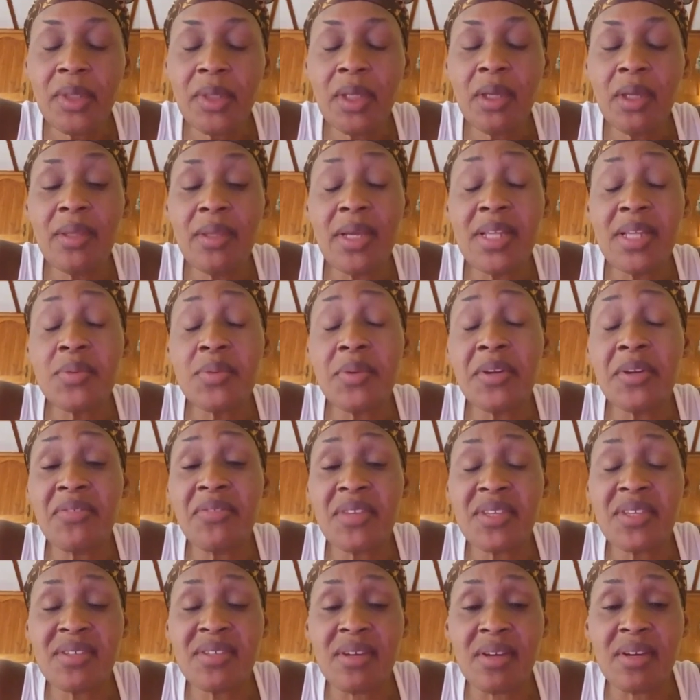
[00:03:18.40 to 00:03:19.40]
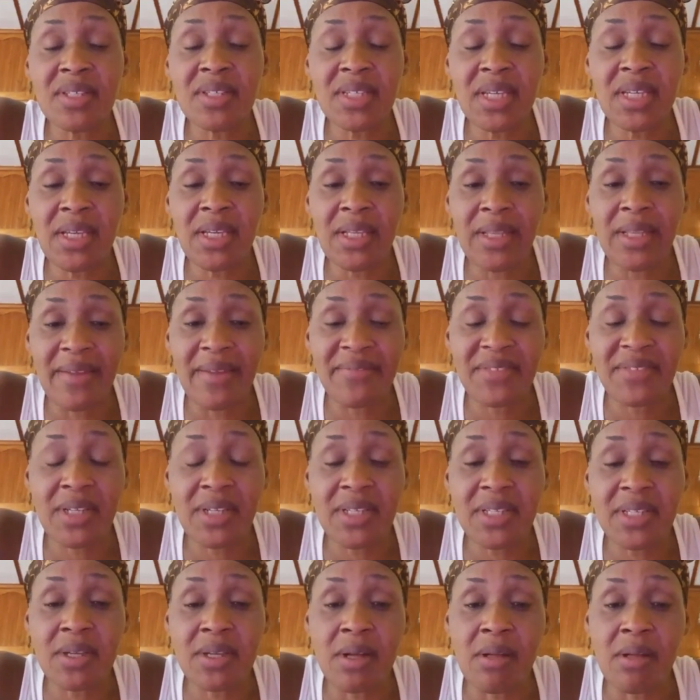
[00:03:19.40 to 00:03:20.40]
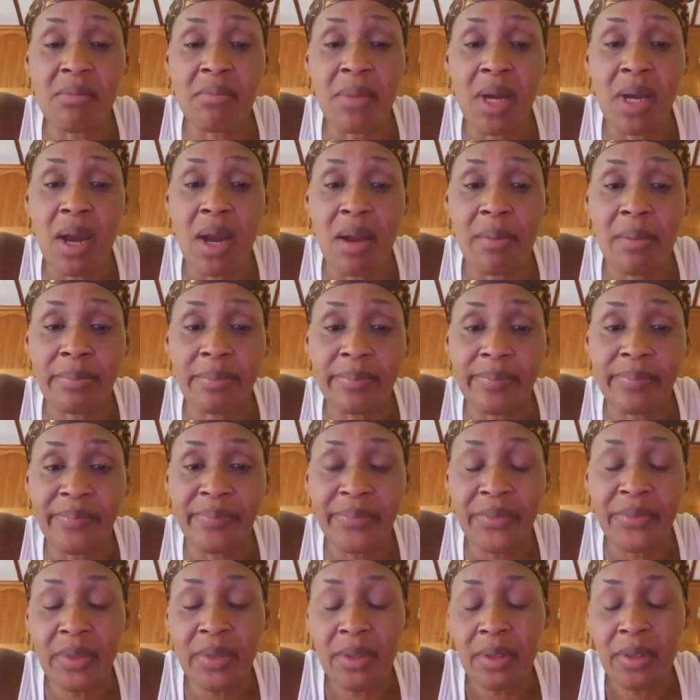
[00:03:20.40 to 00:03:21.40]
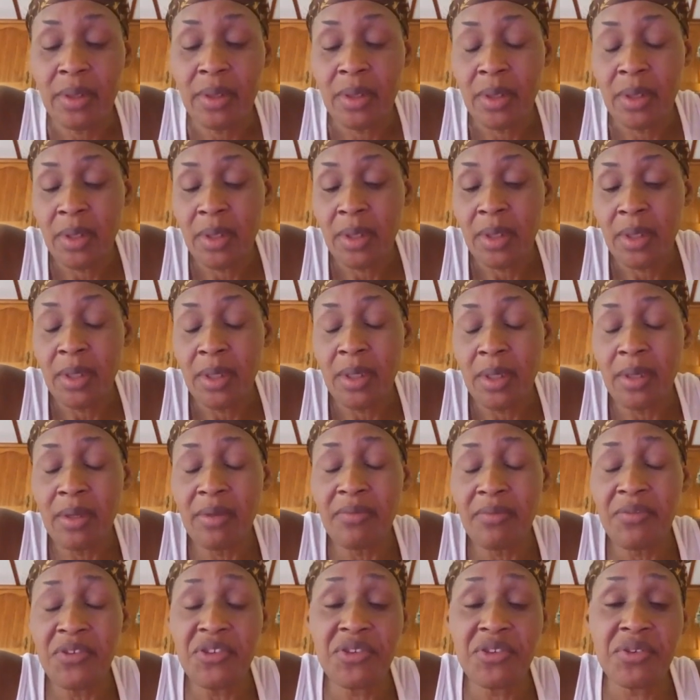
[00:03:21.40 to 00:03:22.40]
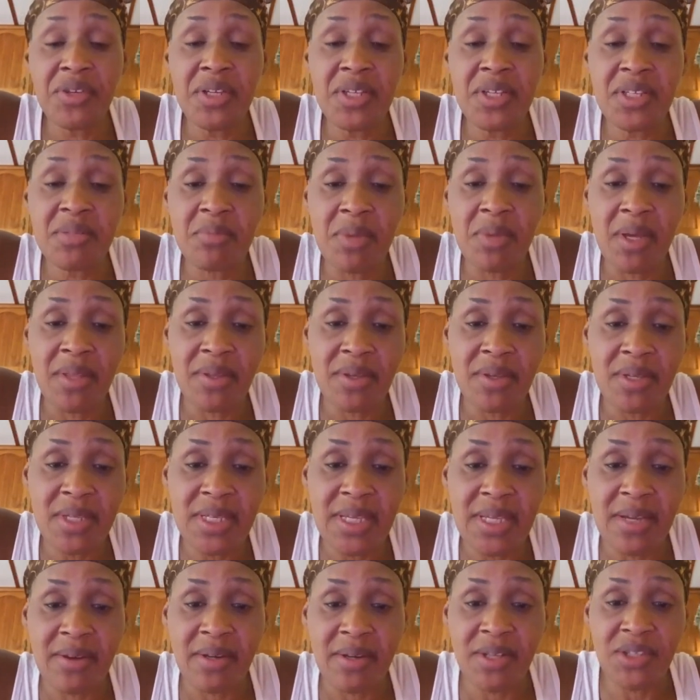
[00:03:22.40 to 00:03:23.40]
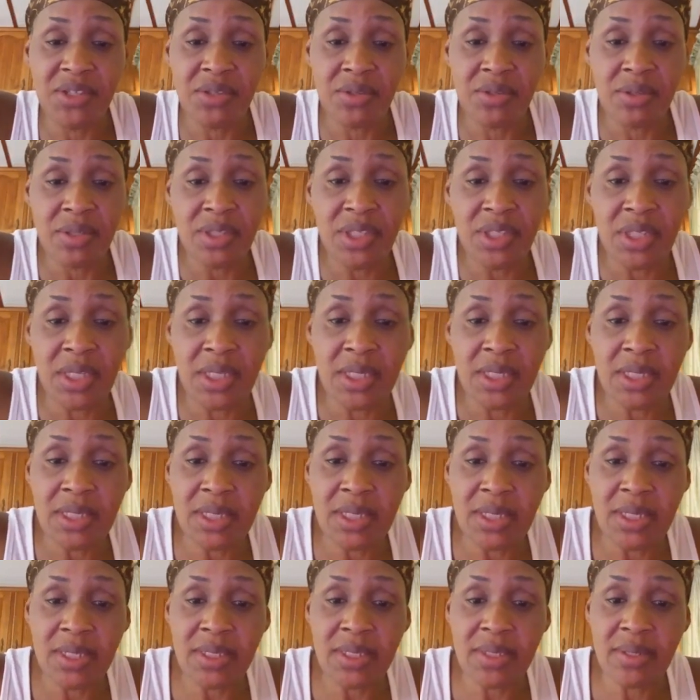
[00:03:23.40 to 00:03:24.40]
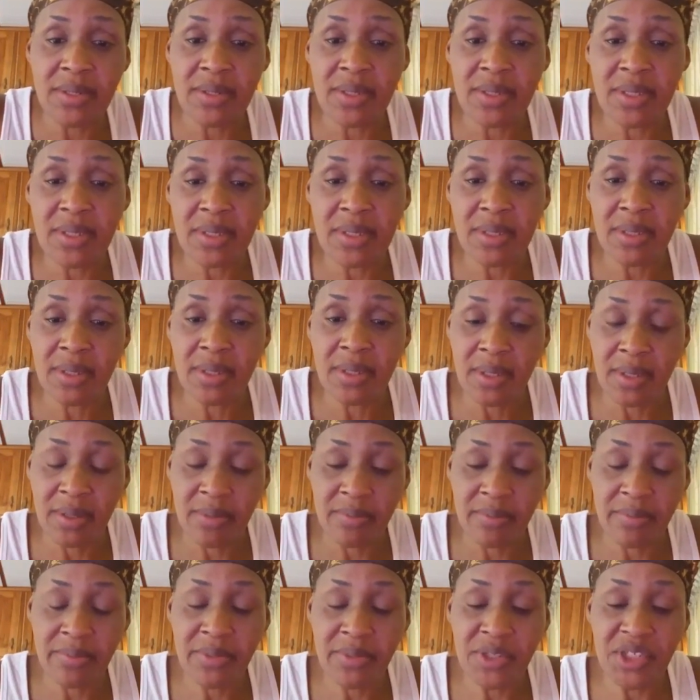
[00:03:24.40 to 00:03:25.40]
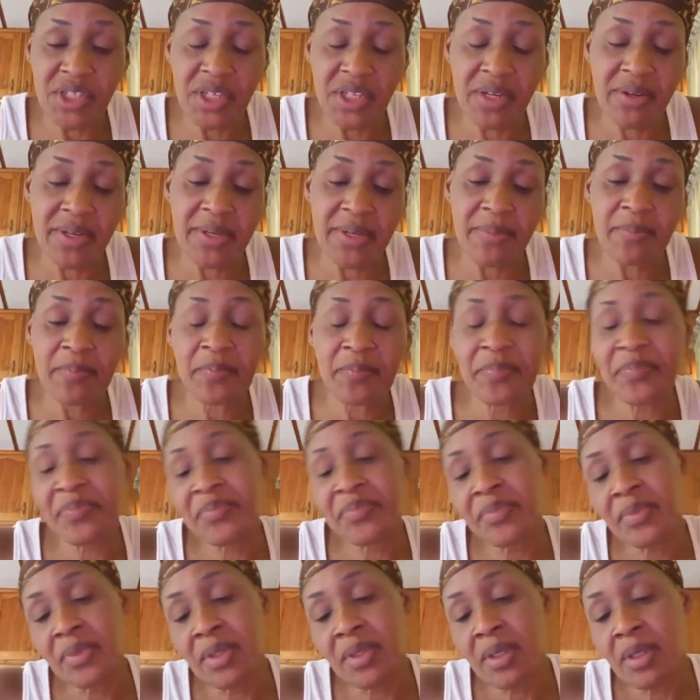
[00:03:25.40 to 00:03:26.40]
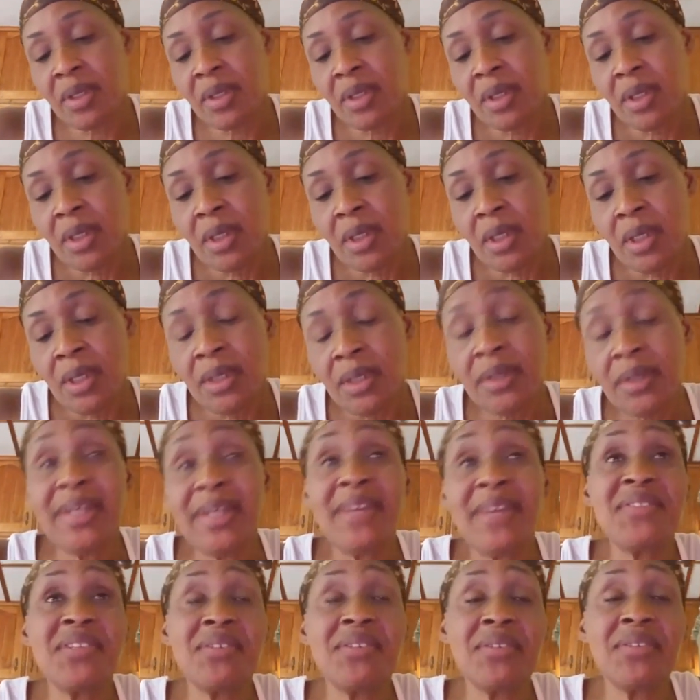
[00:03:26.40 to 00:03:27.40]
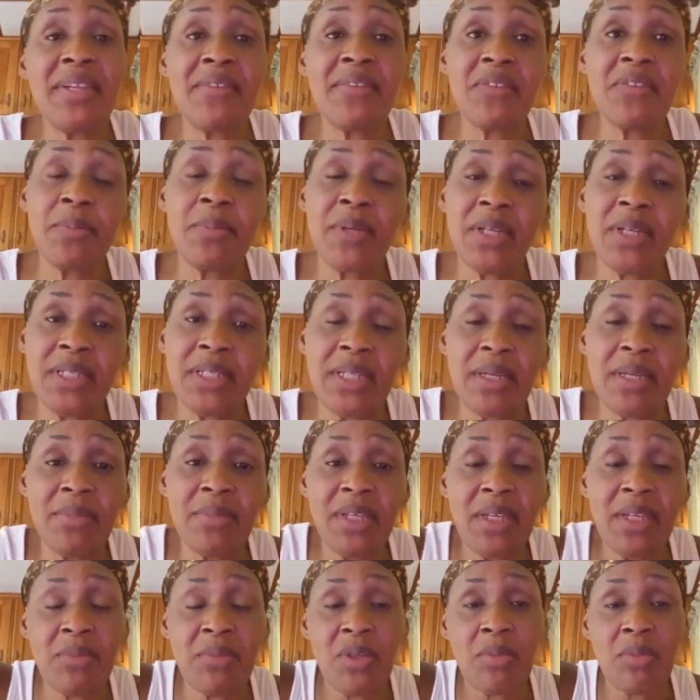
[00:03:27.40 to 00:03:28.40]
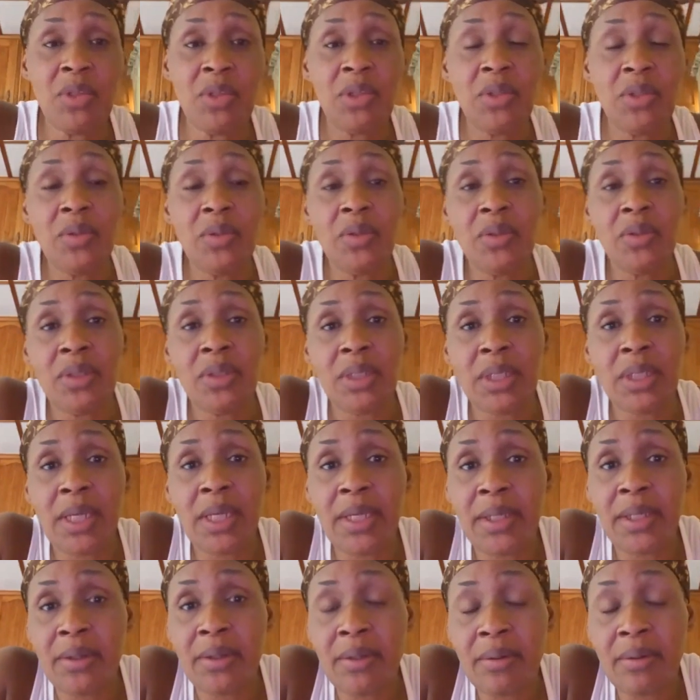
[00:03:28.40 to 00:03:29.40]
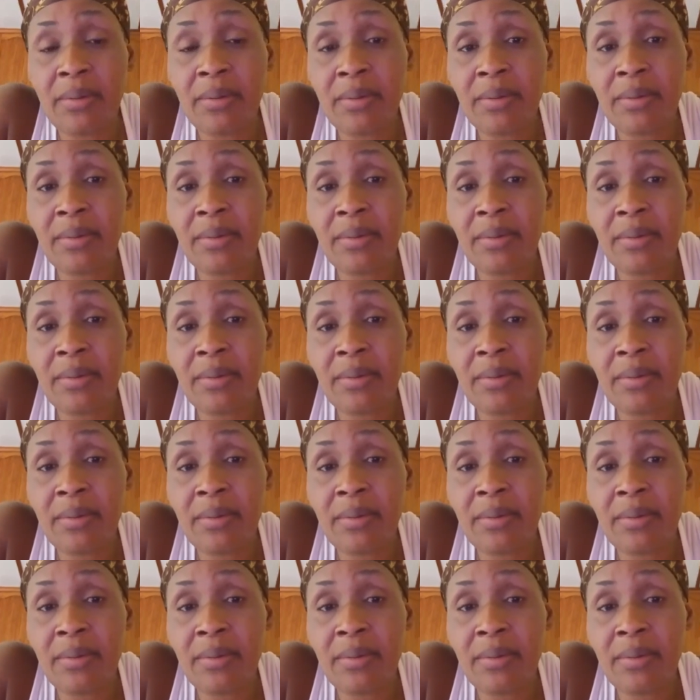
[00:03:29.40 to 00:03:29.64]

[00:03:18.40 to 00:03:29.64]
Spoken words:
That's one of the songs he left, and it's called Mom, featuring his mother, Sarah George, and his sisters, Sherry. Good afternoon, everybody. I'm Kemi Omololu.